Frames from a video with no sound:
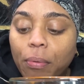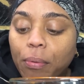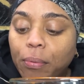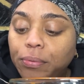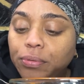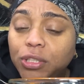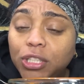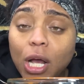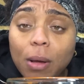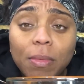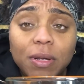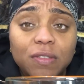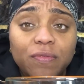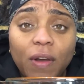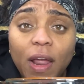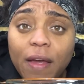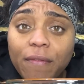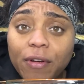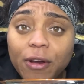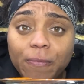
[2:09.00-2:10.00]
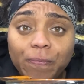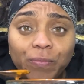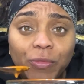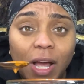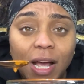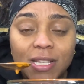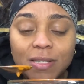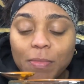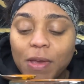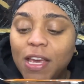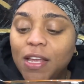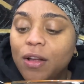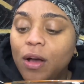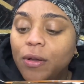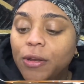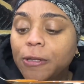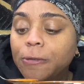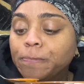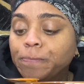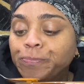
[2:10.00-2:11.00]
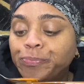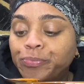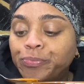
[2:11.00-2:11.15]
So much flavor. Got some heat on it.